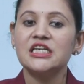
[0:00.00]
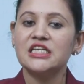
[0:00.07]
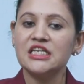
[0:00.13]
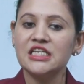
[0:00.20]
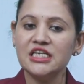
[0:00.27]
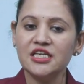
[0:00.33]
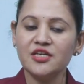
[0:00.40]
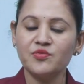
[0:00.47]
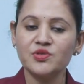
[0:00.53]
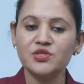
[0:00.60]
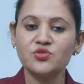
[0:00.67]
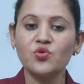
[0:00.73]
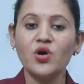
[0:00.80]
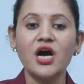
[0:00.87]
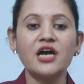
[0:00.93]
T
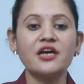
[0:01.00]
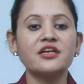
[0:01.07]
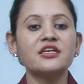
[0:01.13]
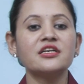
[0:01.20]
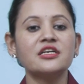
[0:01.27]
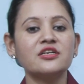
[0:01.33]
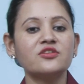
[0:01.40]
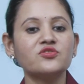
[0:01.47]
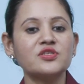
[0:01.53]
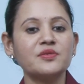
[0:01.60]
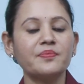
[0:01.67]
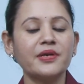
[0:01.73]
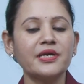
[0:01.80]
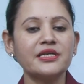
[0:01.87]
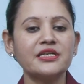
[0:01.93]
equals to 100 into
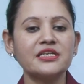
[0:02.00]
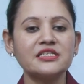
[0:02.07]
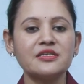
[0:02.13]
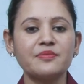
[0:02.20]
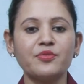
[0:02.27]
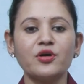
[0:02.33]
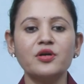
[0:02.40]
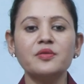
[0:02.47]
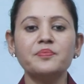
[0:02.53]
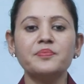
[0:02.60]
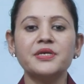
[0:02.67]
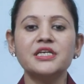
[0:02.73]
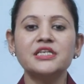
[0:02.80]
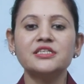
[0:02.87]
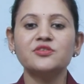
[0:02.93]
simple interest upon
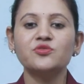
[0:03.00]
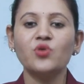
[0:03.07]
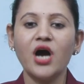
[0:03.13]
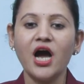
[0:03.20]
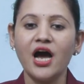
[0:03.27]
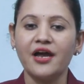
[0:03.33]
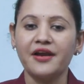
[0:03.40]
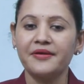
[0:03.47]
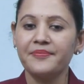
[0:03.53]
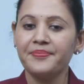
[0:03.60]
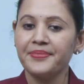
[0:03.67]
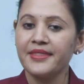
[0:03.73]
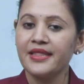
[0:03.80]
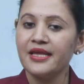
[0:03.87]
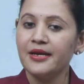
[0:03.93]
P into R.
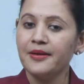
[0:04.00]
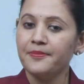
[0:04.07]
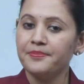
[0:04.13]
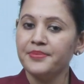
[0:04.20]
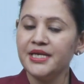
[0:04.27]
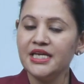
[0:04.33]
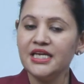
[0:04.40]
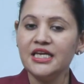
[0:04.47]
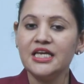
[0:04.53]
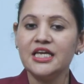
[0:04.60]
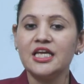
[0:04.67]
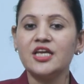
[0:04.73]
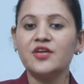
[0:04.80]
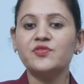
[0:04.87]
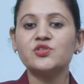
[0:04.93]
P
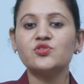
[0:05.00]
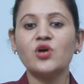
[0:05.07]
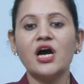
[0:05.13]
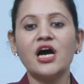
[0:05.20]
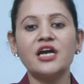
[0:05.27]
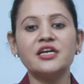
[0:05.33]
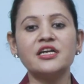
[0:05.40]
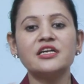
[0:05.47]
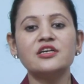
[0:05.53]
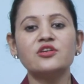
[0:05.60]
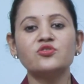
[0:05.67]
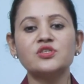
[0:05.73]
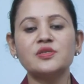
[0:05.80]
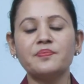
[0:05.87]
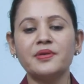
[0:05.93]
equals to 100
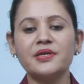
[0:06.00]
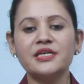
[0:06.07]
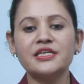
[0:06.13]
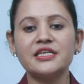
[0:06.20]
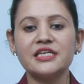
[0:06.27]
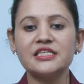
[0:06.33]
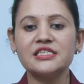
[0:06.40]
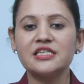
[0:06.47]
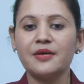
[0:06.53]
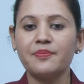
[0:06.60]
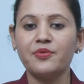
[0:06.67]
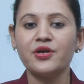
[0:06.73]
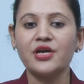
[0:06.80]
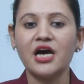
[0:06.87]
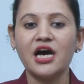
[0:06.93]
into simple interest
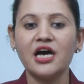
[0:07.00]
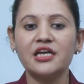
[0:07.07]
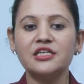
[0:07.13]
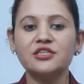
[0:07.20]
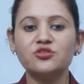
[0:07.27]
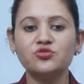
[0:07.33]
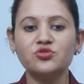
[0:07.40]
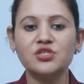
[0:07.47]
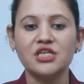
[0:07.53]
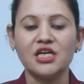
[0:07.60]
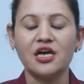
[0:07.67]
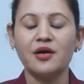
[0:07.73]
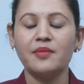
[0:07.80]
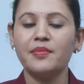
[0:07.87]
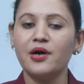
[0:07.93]
upon R into T.
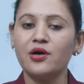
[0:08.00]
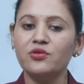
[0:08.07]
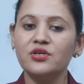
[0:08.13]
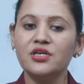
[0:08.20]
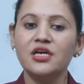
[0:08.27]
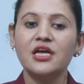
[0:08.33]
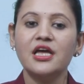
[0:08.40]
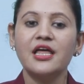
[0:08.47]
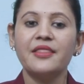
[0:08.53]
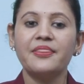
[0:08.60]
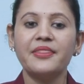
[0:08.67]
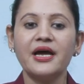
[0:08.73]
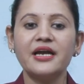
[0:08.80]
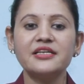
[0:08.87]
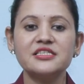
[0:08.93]
Amount,
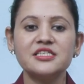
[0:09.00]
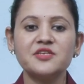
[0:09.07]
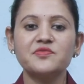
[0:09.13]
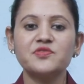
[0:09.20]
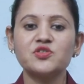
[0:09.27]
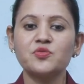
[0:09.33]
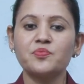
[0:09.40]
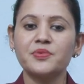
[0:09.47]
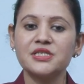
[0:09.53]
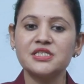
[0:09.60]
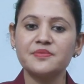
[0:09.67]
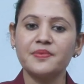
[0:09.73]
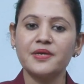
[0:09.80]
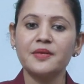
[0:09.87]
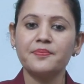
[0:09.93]
that is equals to
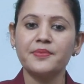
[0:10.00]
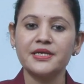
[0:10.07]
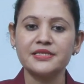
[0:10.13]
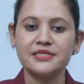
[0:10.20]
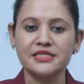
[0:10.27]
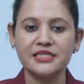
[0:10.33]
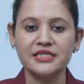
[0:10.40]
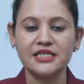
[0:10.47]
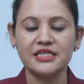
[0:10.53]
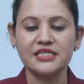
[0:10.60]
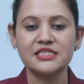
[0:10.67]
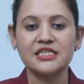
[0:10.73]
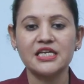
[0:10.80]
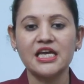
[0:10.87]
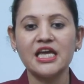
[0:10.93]
principal plus
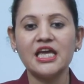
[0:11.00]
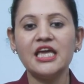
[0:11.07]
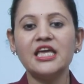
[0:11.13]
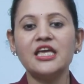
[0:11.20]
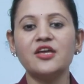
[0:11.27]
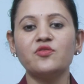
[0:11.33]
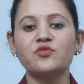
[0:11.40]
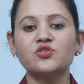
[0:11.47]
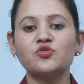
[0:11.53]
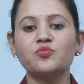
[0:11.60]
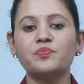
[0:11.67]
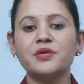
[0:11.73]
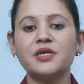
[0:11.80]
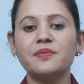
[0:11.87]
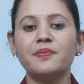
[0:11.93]
interest. A equals to
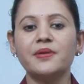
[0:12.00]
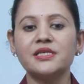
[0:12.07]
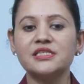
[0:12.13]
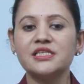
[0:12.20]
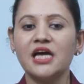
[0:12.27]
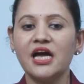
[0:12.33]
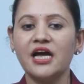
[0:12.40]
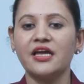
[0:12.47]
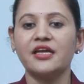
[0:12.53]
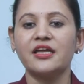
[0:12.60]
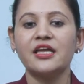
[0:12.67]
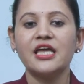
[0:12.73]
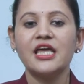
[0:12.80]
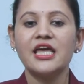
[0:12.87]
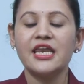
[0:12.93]
P plus I.
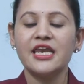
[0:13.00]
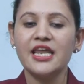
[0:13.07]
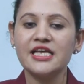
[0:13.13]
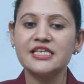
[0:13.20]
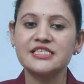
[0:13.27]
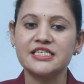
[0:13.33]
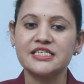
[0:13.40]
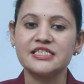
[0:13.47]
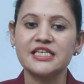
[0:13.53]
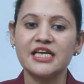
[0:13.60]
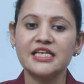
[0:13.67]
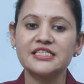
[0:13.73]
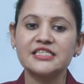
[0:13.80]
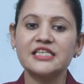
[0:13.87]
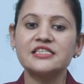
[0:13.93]
Next is
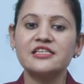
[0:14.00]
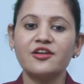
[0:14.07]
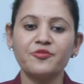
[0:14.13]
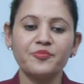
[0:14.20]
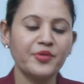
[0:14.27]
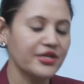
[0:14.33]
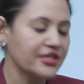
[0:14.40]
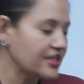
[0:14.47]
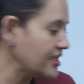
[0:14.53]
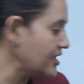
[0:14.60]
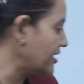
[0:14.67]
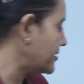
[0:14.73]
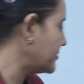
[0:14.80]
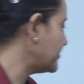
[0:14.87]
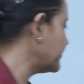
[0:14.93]
exercise
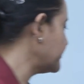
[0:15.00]
11.3.